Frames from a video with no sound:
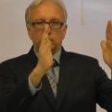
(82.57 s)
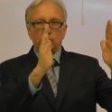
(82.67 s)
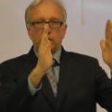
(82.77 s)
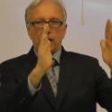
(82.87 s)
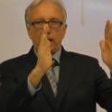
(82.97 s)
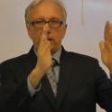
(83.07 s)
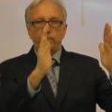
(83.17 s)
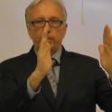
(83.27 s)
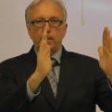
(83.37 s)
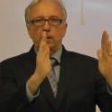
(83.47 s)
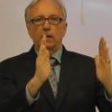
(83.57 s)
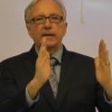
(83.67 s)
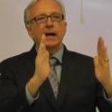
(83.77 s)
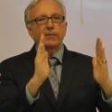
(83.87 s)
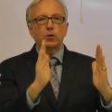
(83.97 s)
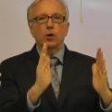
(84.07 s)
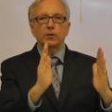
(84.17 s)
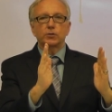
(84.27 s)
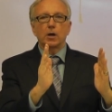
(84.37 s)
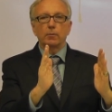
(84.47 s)
Okay? All right, now the
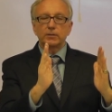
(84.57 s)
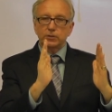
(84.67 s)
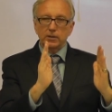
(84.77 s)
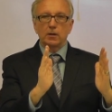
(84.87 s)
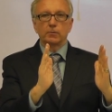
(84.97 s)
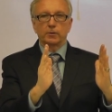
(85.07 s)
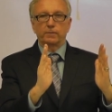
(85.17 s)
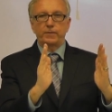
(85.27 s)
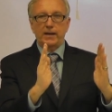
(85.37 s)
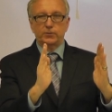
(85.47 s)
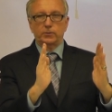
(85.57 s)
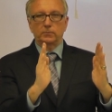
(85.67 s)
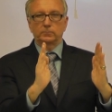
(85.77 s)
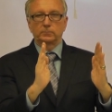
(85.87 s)
car's going still a little faster.